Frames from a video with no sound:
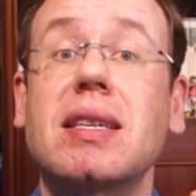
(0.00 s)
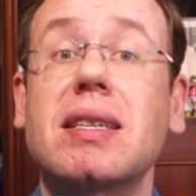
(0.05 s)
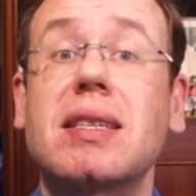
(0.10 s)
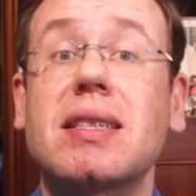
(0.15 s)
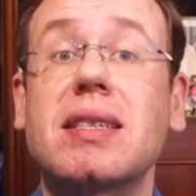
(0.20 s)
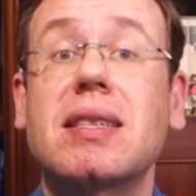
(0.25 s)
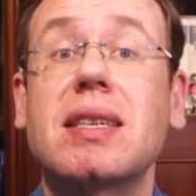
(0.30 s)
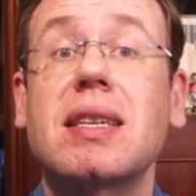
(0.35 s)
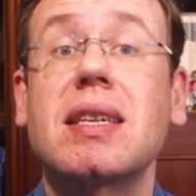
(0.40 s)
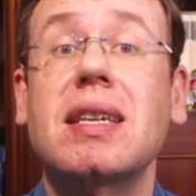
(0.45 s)
This
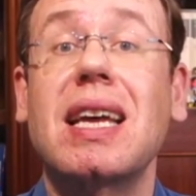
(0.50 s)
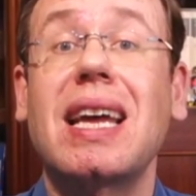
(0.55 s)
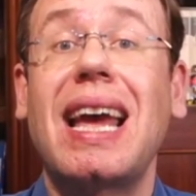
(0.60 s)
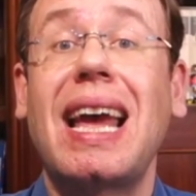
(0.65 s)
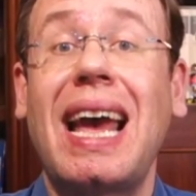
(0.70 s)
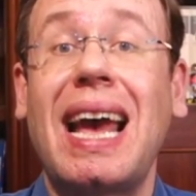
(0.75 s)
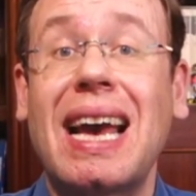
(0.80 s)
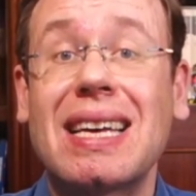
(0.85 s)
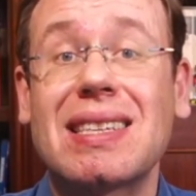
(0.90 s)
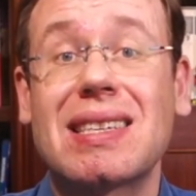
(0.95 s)
is an
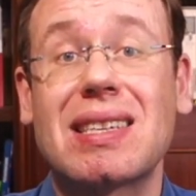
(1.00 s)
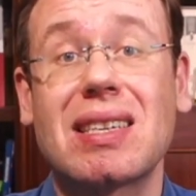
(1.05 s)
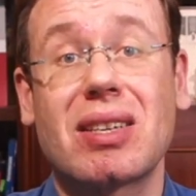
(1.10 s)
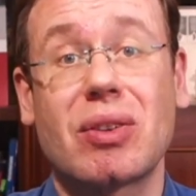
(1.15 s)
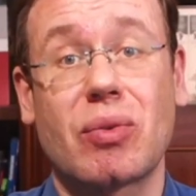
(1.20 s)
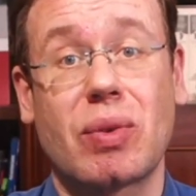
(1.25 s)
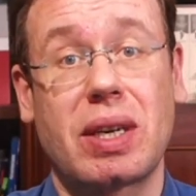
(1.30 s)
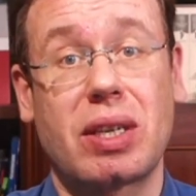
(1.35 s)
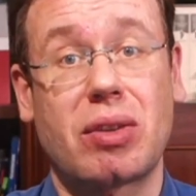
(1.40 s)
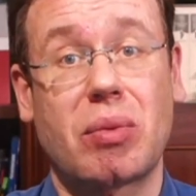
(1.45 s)

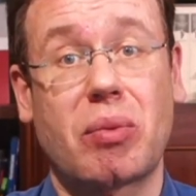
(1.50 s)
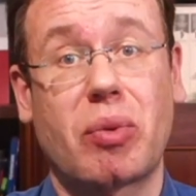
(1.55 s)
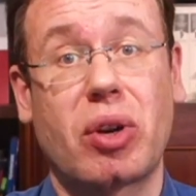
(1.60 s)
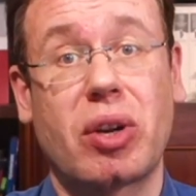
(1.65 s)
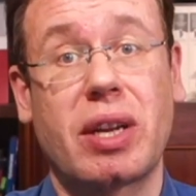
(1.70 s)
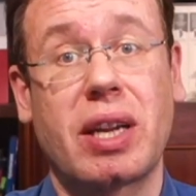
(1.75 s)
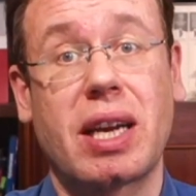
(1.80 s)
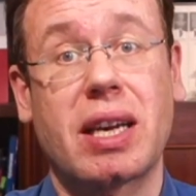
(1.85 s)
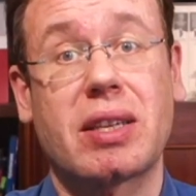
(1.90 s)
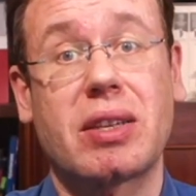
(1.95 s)
excellent way to
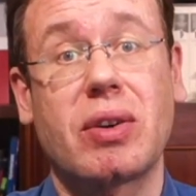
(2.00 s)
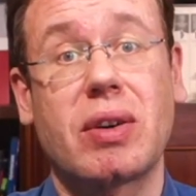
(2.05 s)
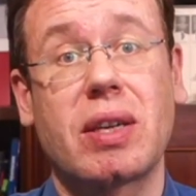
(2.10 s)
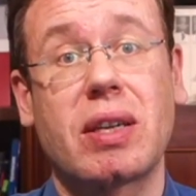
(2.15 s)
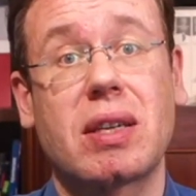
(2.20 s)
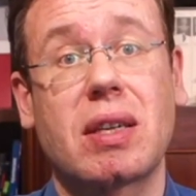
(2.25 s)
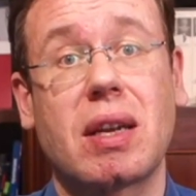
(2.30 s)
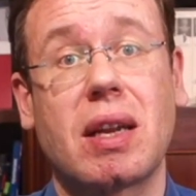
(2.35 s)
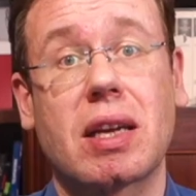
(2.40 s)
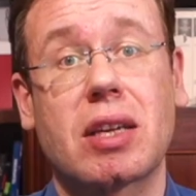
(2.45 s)
protect your
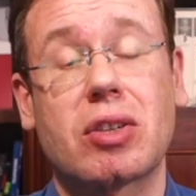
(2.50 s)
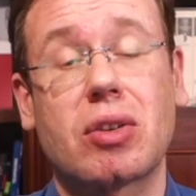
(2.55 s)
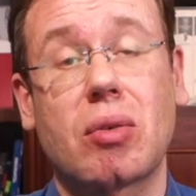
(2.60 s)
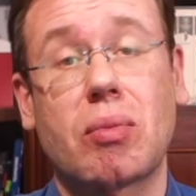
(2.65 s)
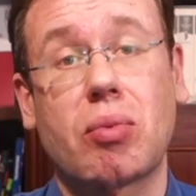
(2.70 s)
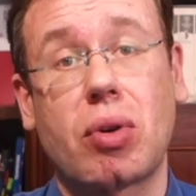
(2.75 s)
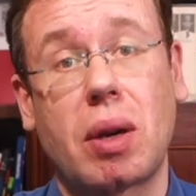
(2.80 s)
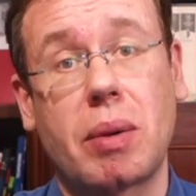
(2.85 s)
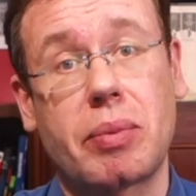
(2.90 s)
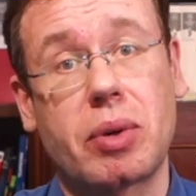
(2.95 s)
intellectual
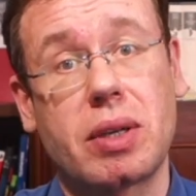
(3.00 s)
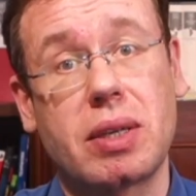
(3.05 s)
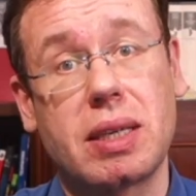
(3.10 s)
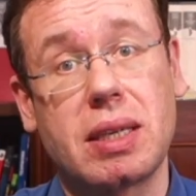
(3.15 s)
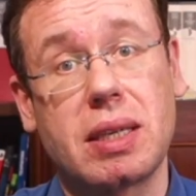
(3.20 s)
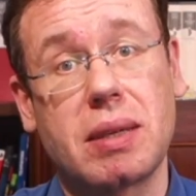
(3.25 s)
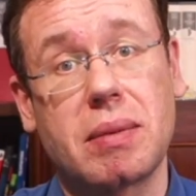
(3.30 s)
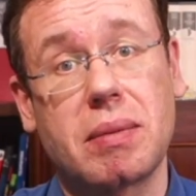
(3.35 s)
property.